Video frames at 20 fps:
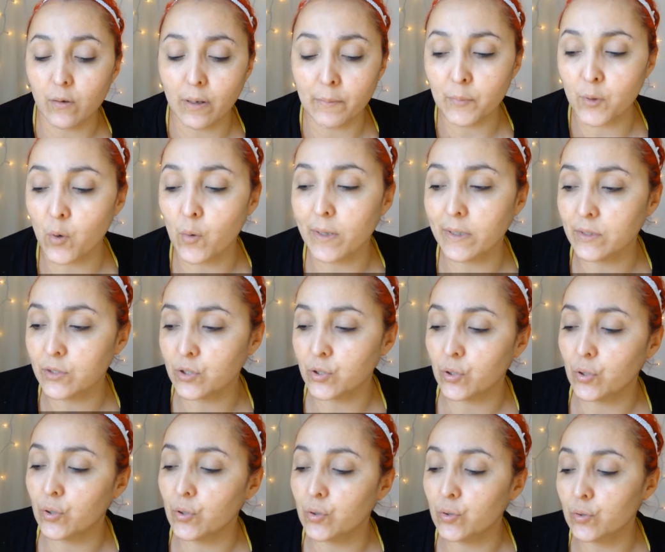I'm going to
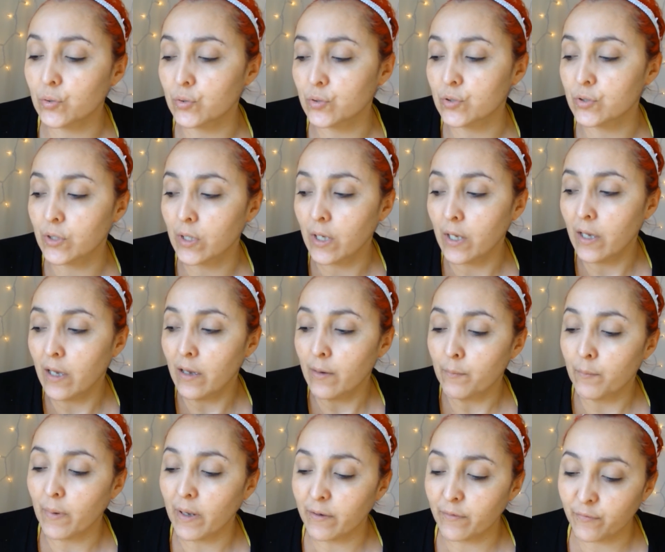use
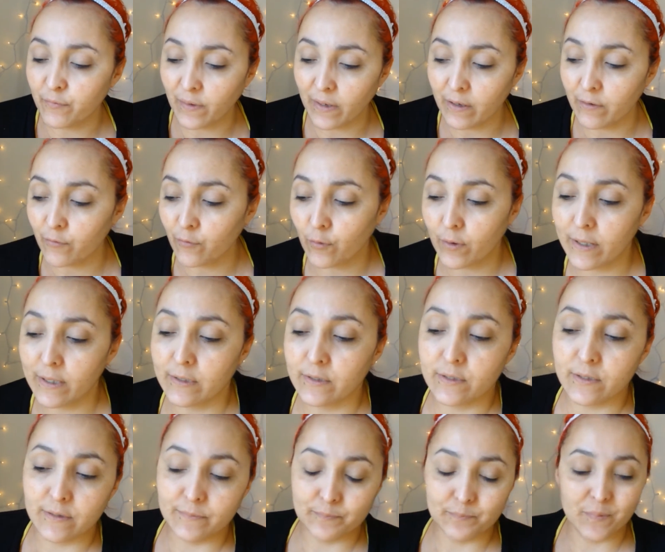my
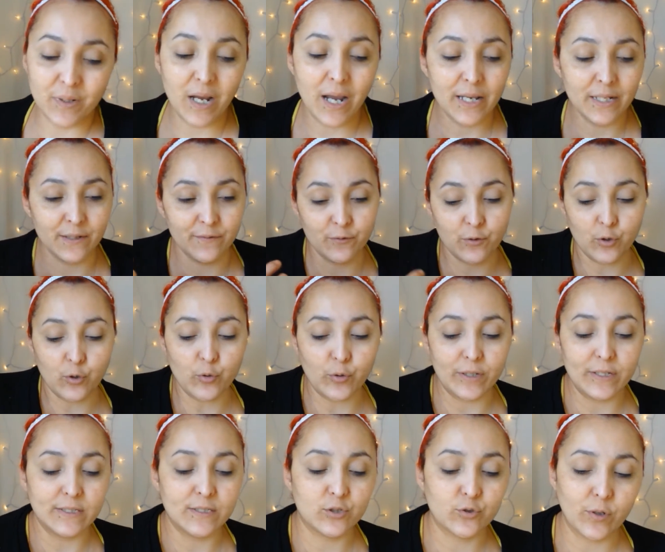favorite kind of
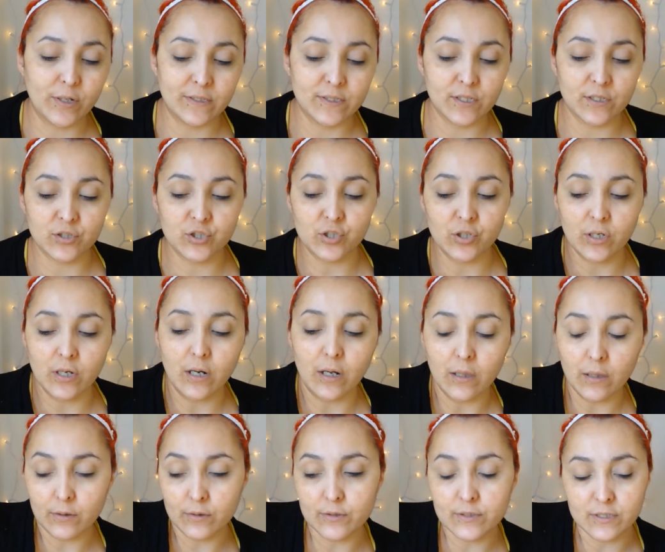crease transition
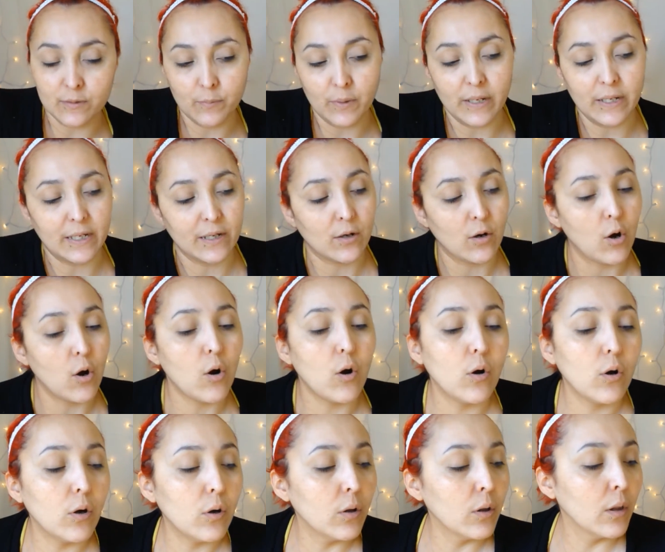color to make it
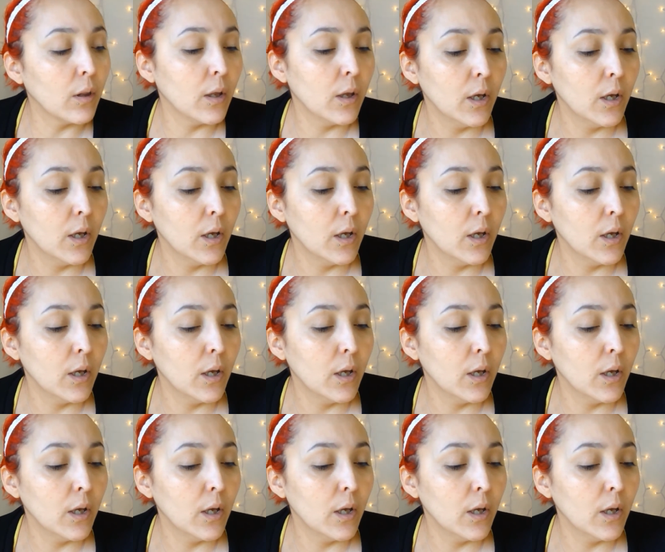all